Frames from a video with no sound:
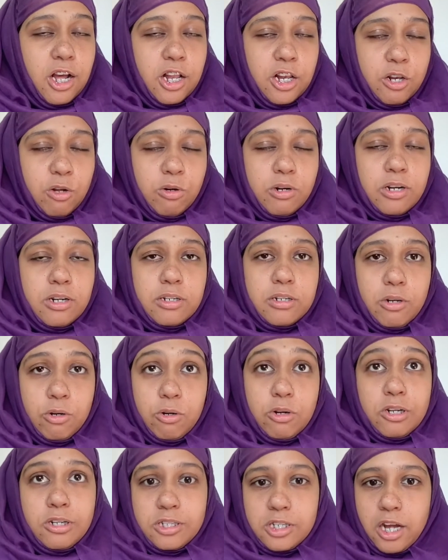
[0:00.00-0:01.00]
a
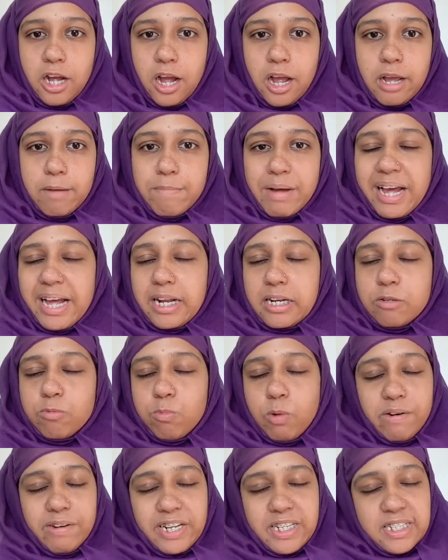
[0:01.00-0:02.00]
long time and
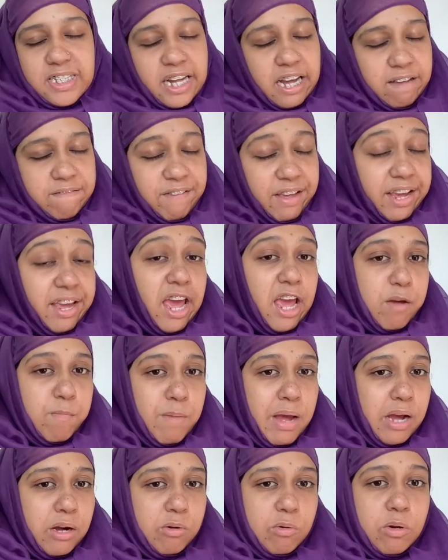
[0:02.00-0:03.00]
worries that if it came
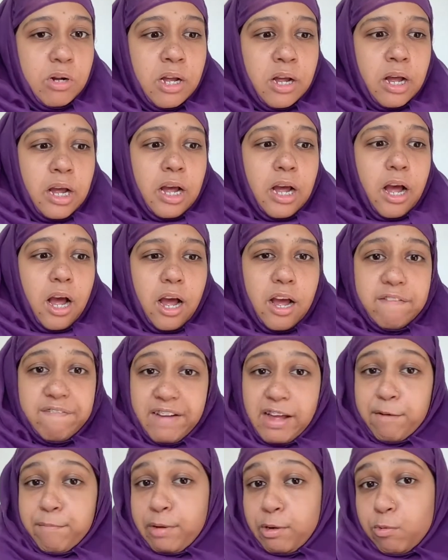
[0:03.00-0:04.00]
out, her
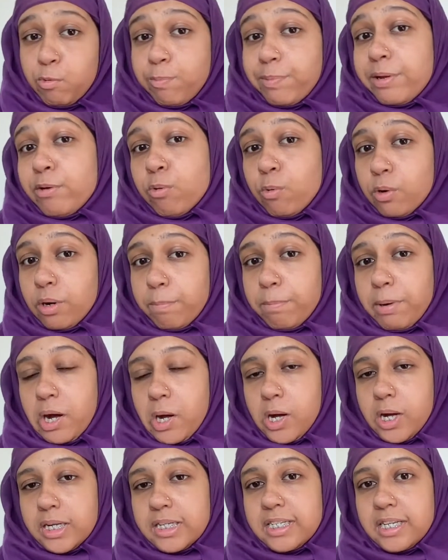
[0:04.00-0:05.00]
family would be torn
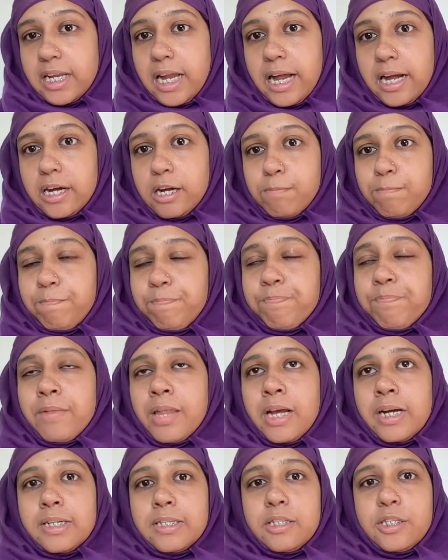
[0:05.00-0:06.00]
apart.
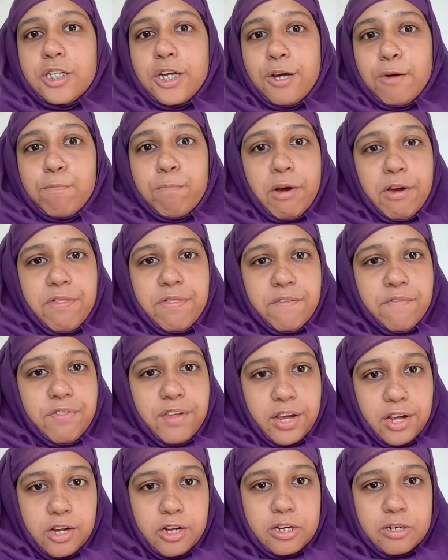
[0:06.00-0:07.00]
So both of the
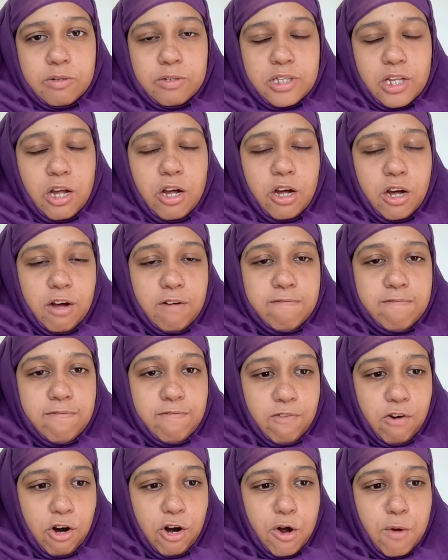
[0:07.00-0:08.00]
girls are
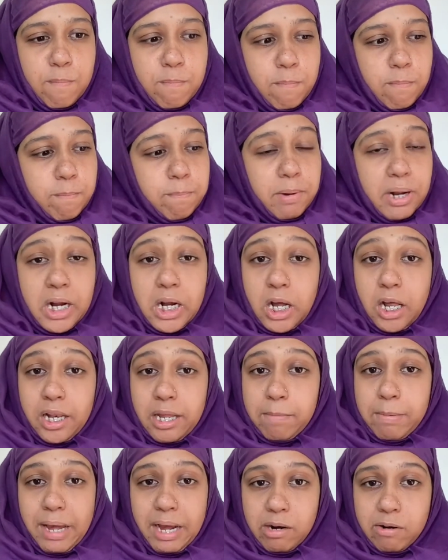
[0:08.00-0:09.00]
from
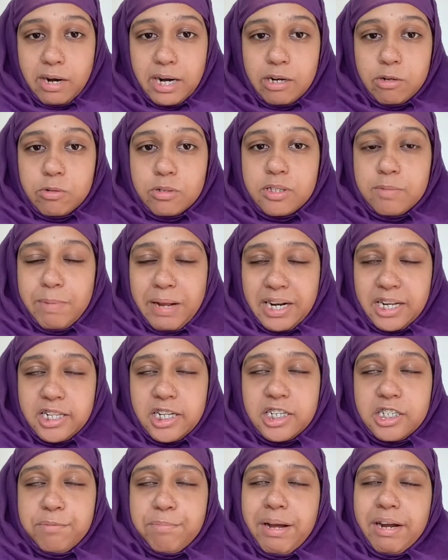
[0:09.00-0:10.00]
Bengali backgrounds,
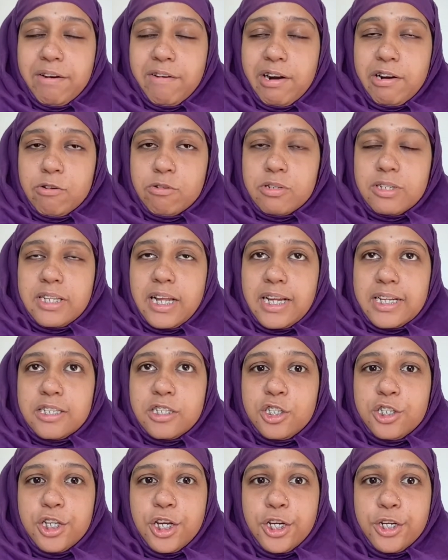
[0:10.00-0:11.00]
Bangladeshi backgrounds, and
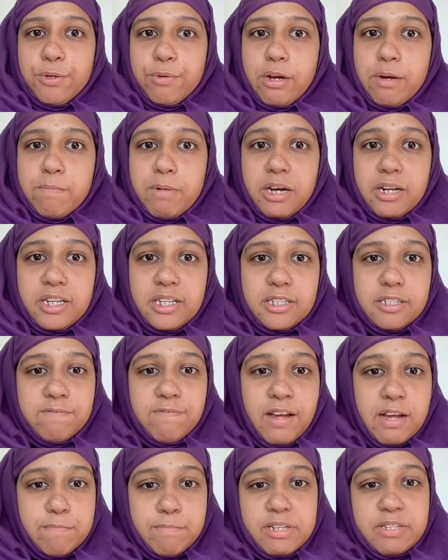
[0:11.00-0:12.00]
so Amani's
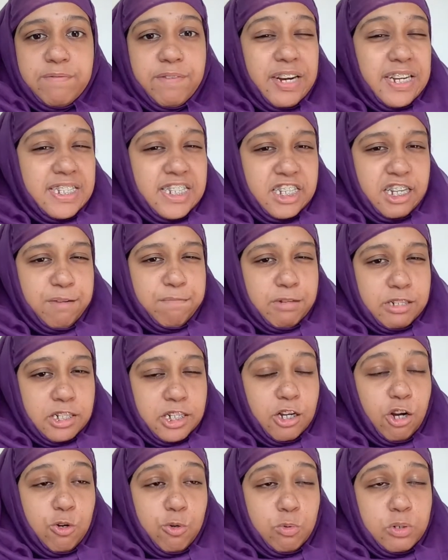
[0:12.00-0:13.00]
family is very steeped in
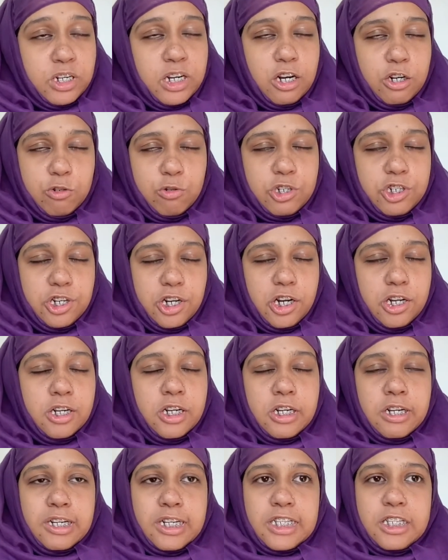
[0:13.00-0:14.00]
the old culture.
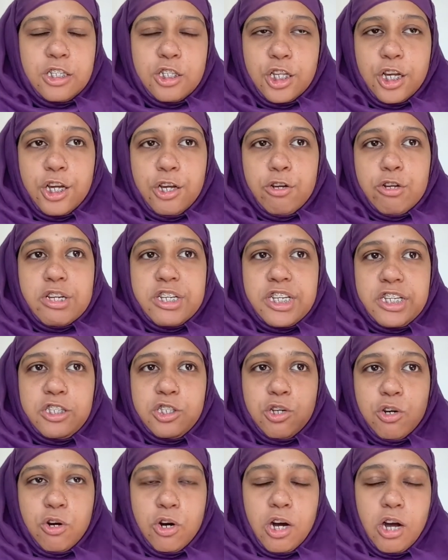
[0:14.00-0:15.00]
So she's
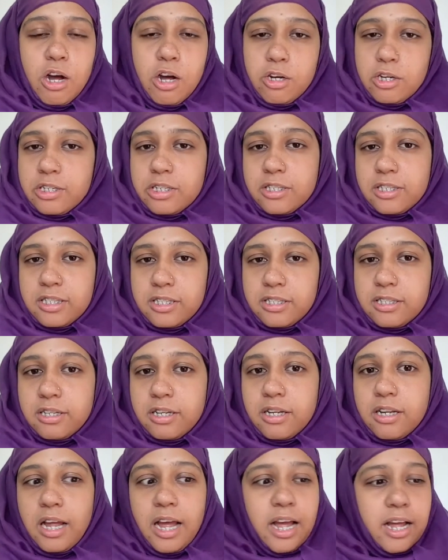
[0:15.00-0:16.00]
got aunts
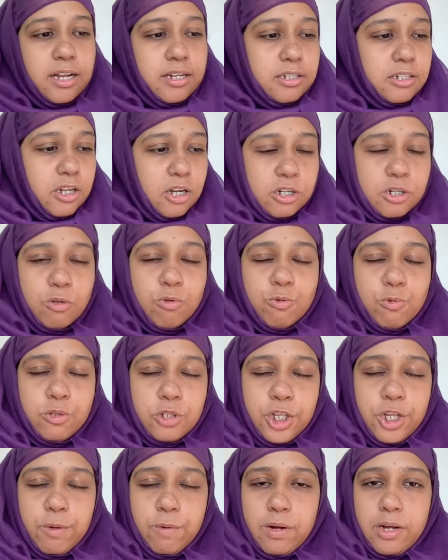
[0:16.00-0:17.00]
and uncles
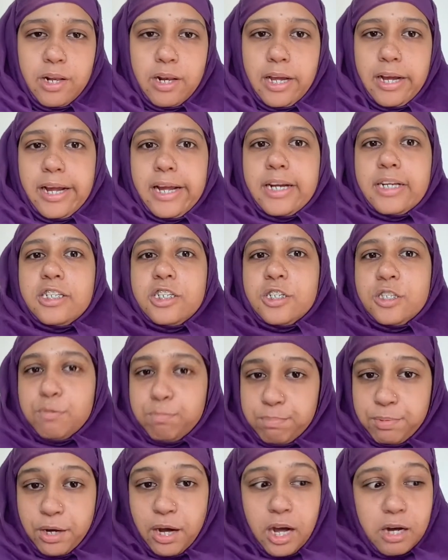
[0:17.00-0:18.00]
who are like,
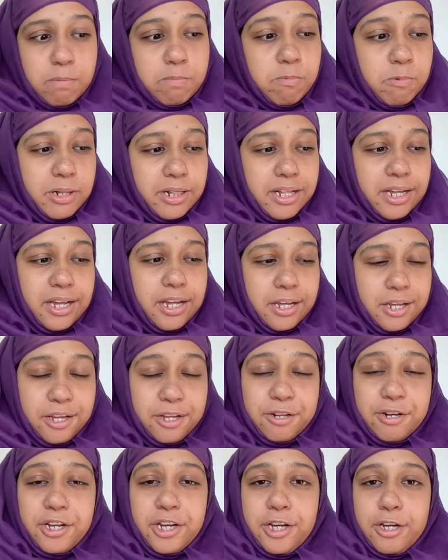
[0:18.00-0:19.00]
just put up with it,
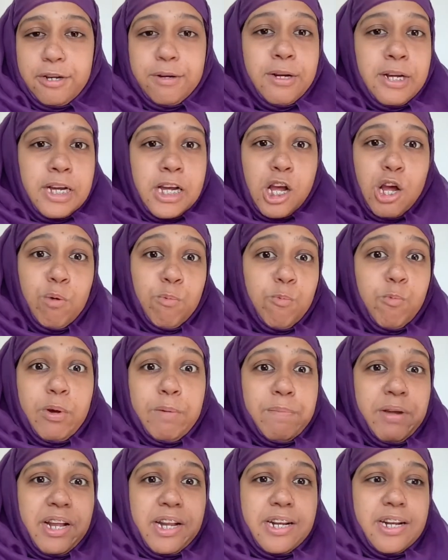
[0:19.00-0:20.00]
you know,
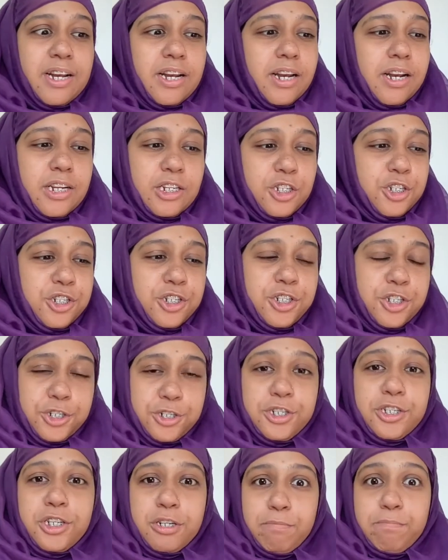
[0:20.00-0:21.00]
women
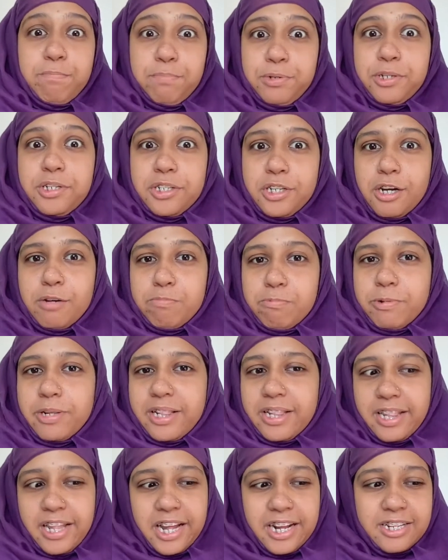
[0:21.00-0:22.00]
should put up with
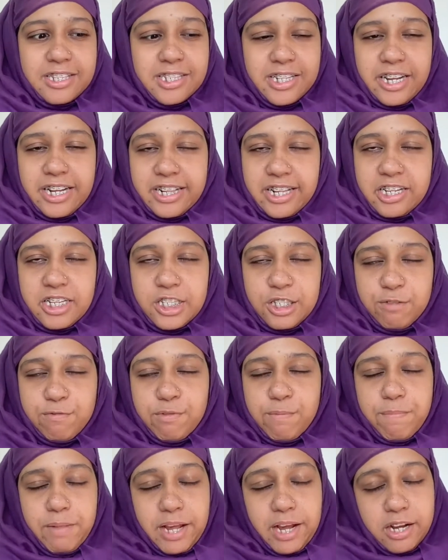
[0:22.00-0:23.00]
things like this
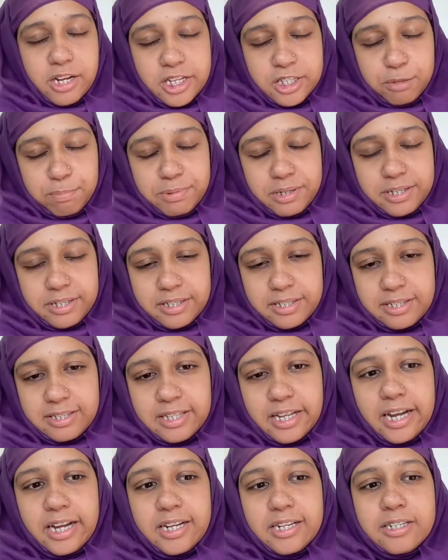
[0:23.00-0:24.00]
from their husbands
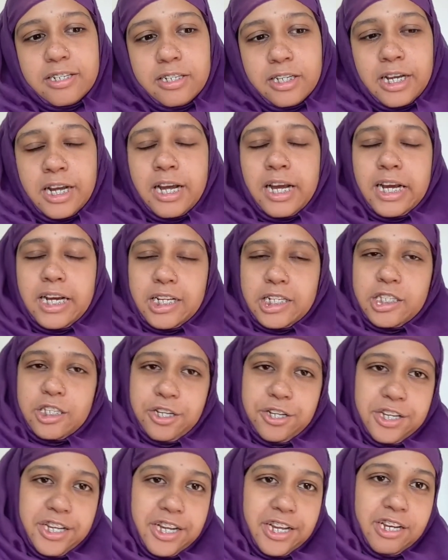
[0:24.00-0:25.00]
and it's
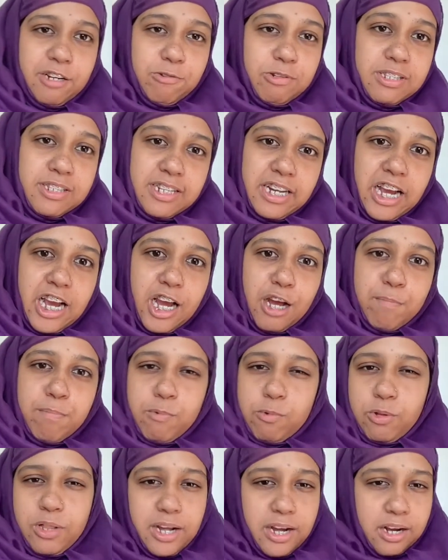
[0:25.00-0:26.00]
only a little slap,
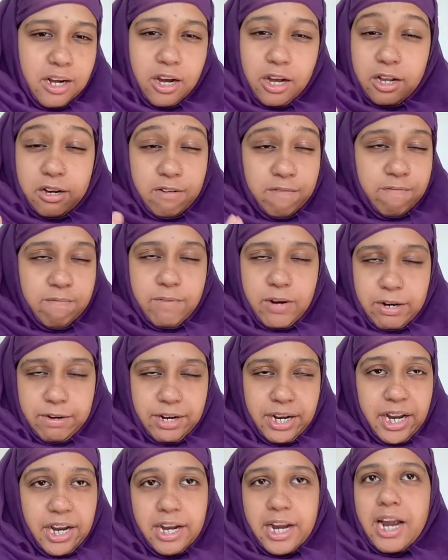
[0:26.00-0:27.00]
all that kind of
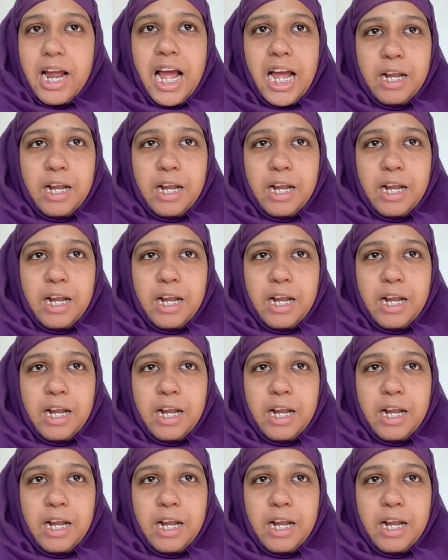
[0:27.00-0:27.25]
very